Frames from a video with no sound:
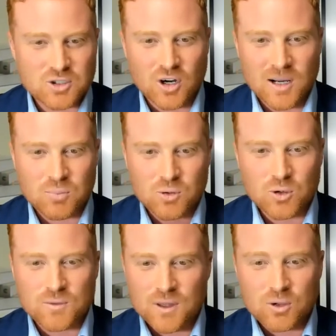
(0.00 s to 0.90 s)
what is
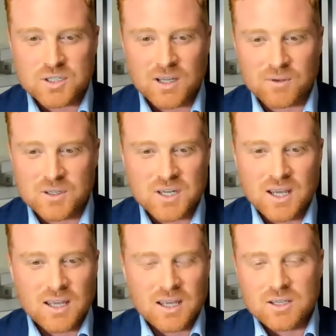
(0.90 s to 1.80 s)
enough and, and,
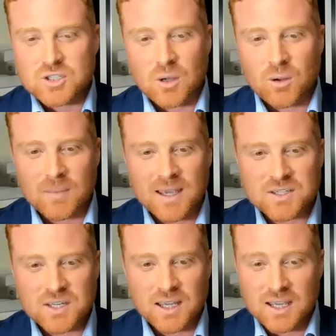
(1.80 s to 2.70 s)
trying to prove that your
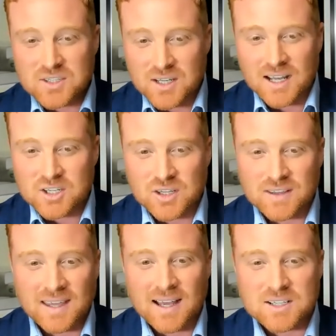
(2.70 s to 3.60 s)
stuff is is so
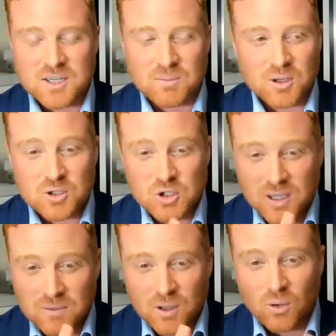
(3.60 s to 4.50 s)
amazing isn't
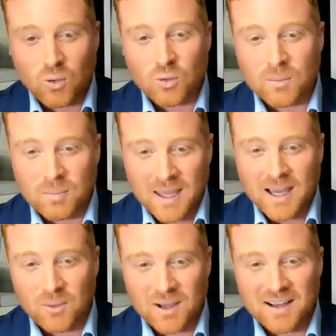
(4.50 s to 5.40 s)
actually the answer
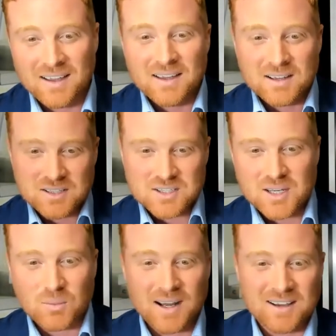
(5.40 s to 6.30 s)
because you're giving all the
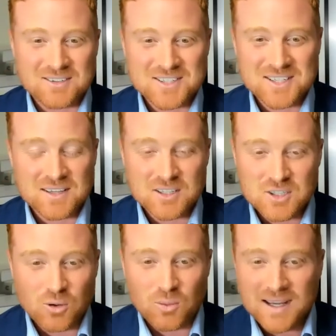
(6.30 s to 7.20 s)
power to
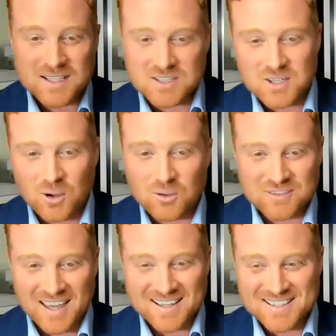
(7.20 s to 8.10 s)
someone else
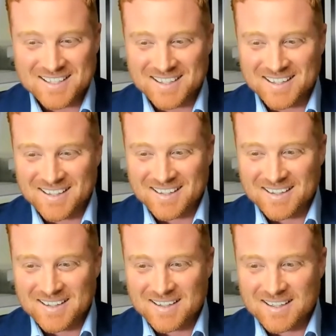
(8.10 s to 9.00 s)
there's no way to solve
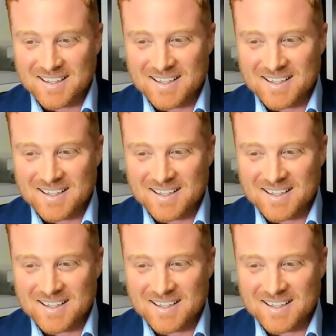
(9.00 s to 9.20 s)
that